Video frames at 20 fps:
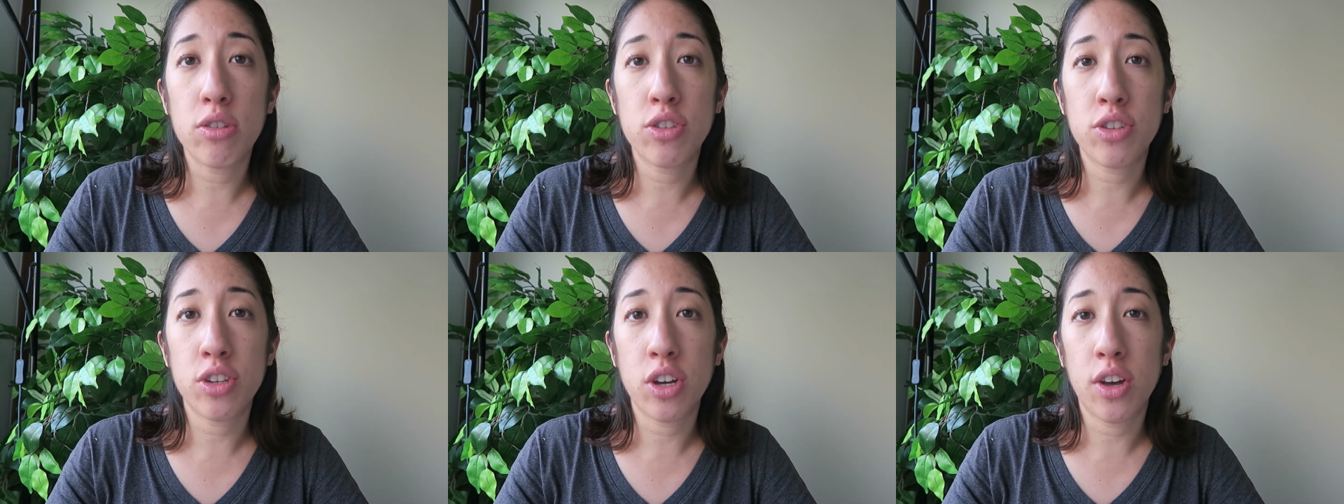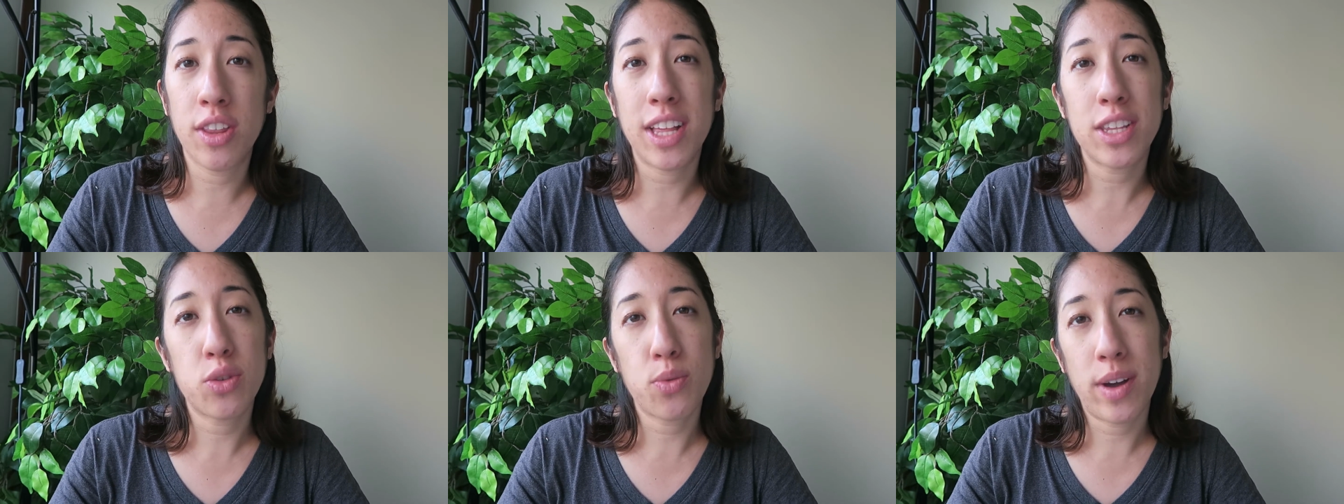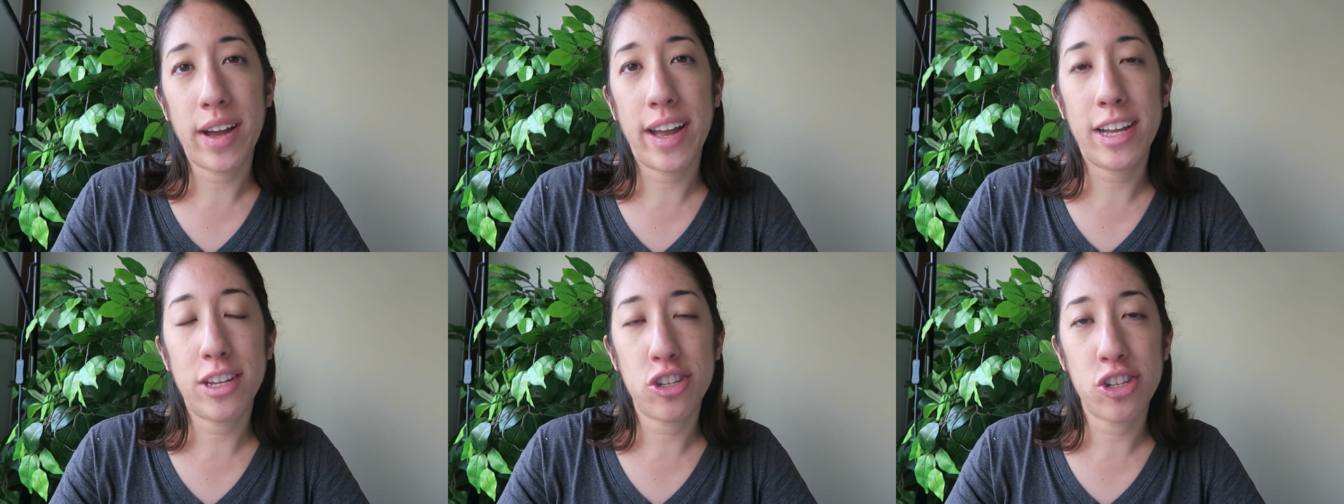so that's
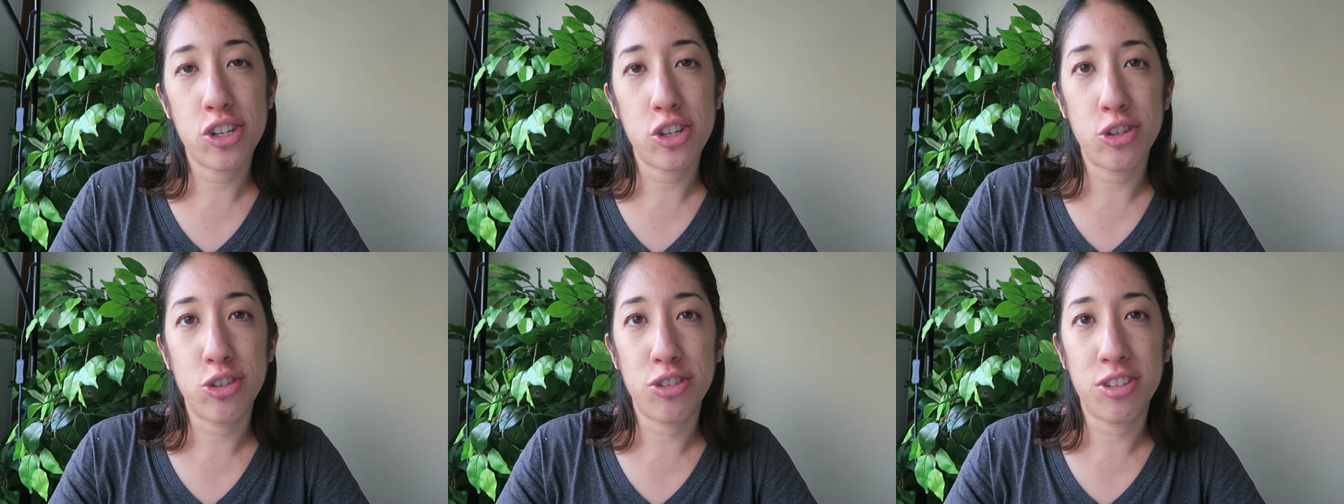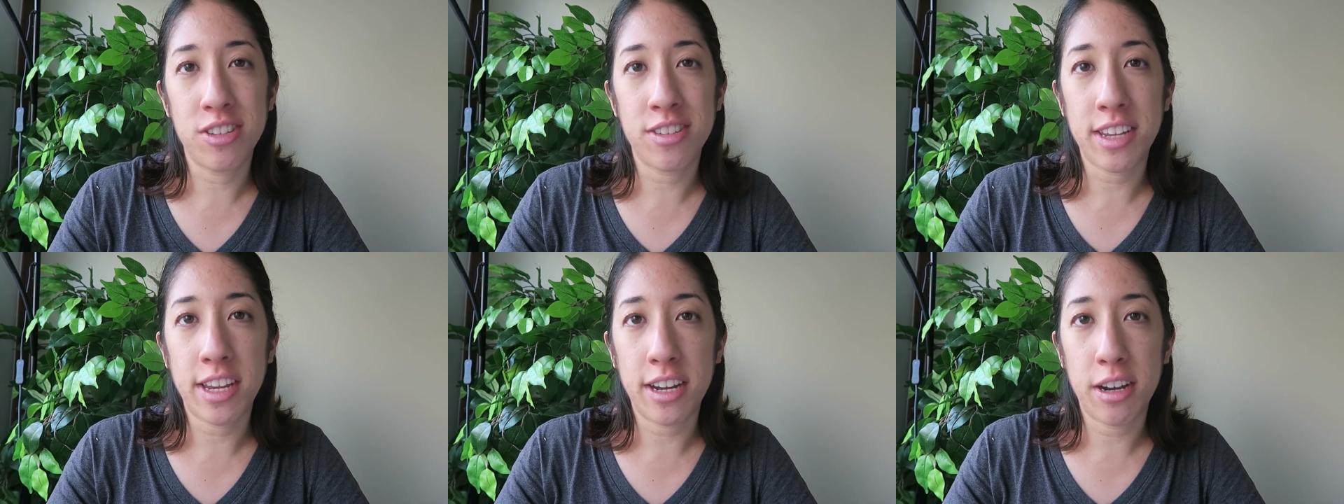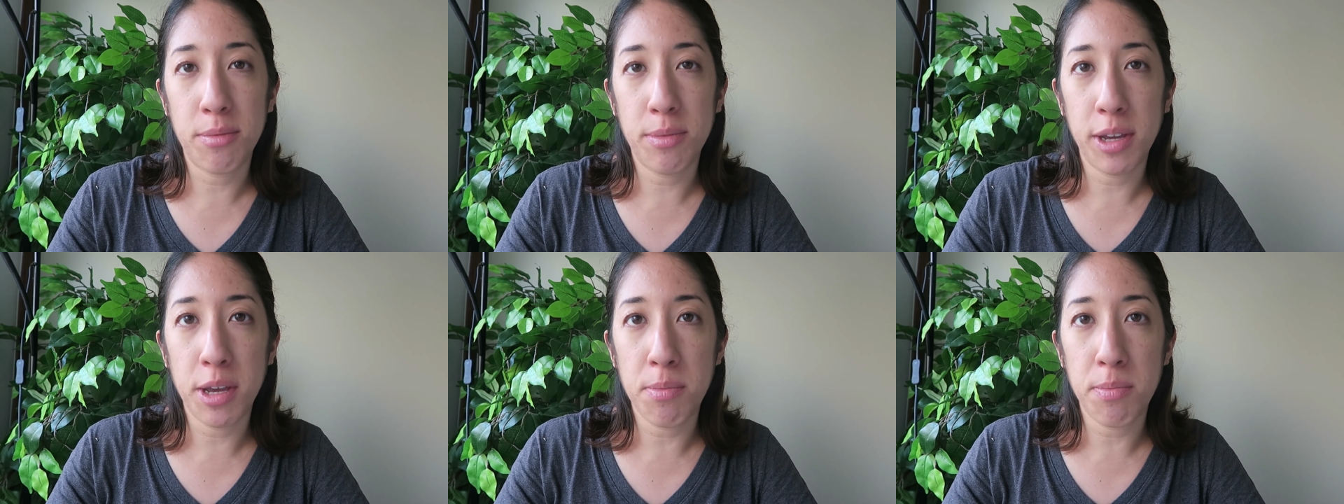why I chose this
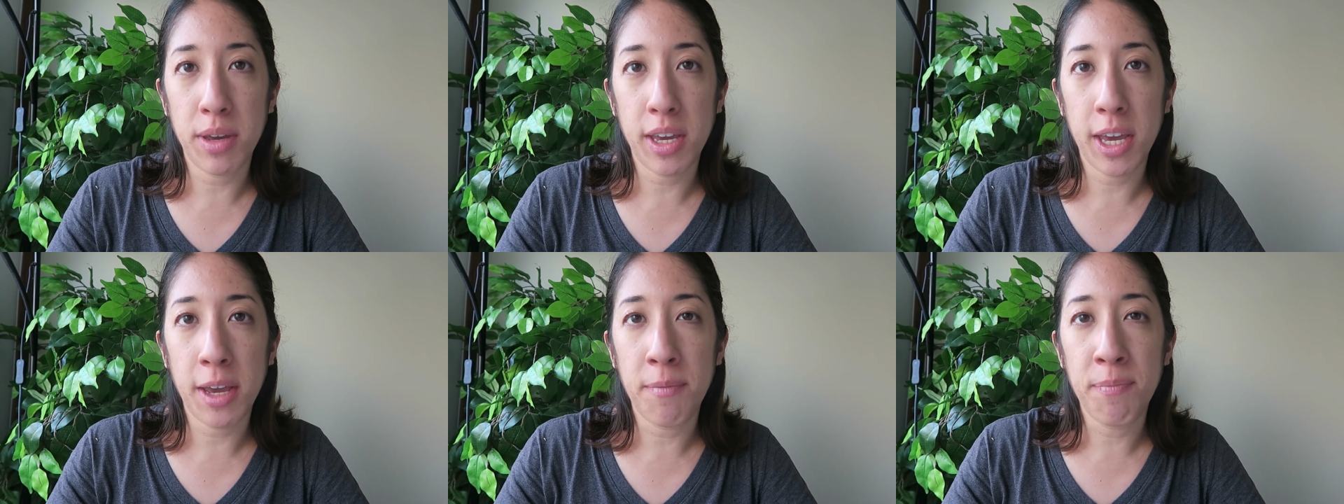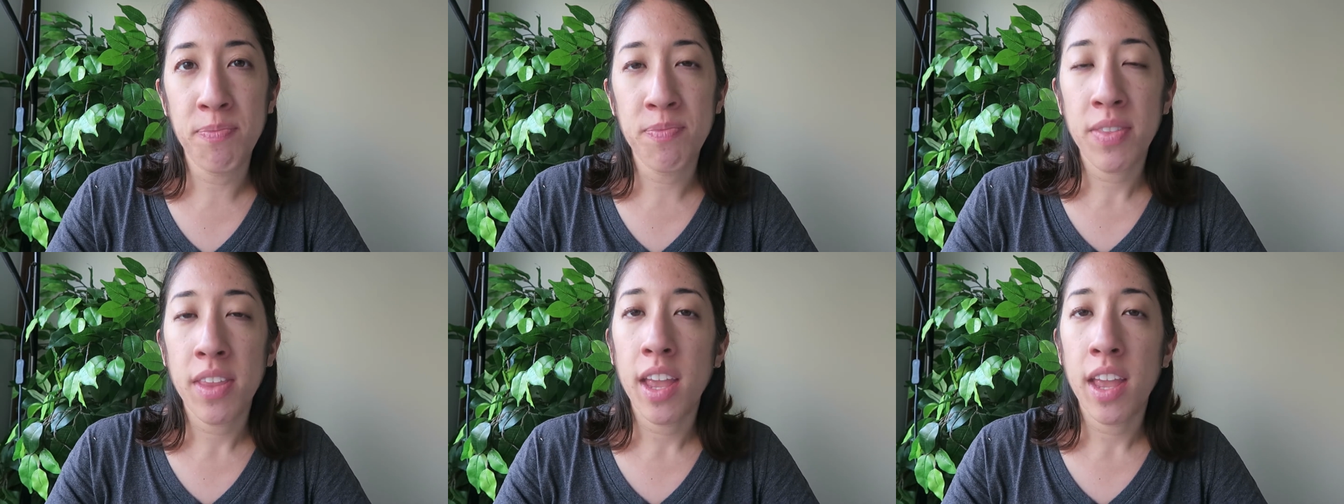Airbnb.